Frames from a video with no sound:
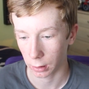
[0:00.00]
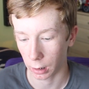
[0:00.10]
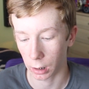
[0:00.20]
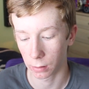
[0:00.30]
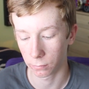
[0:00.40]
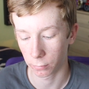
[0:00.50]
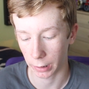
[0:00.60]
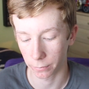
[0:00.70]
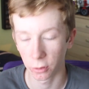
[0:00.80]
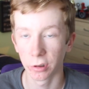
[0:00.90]

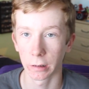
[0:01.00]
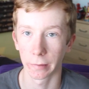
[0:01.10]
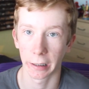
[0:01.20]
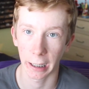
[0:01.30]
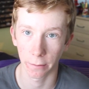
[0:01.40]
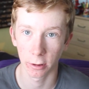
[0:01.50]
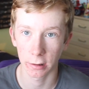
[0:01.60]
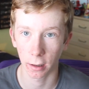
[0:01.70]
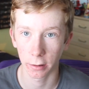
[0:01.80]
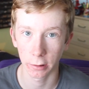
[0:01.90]
when I'm using my
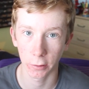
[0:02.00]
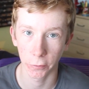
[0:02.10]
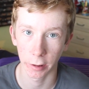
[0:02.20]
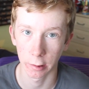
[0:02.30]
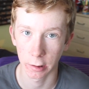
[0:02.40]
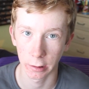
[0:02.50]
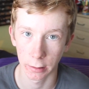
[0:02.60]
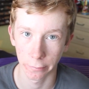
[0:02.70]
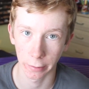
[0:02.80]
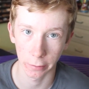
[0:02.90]
camera's audio, which
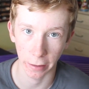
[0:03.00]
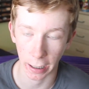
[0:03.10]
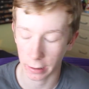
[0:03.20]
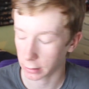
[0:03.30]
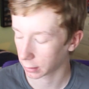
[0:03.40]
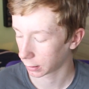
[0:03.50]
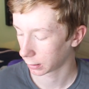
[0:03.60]
is really bad